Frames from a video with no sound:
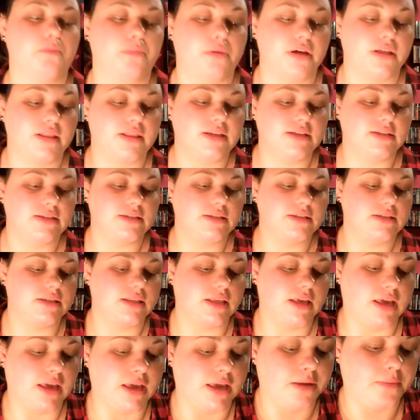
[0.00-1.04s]
but this is
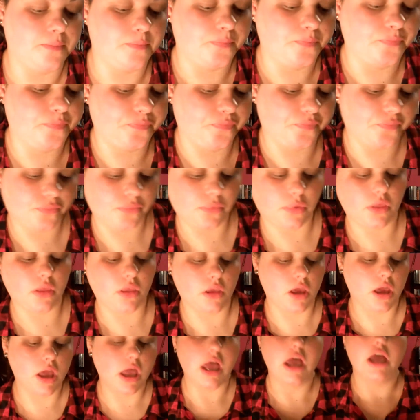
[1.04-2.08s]
the
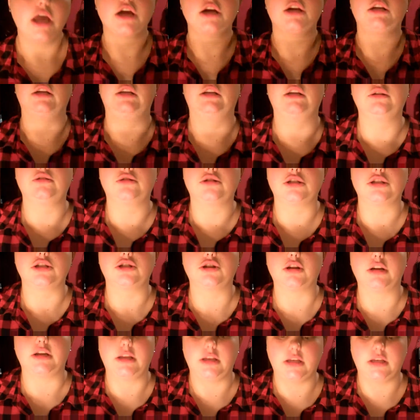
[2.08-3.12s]
Nutri-Dream,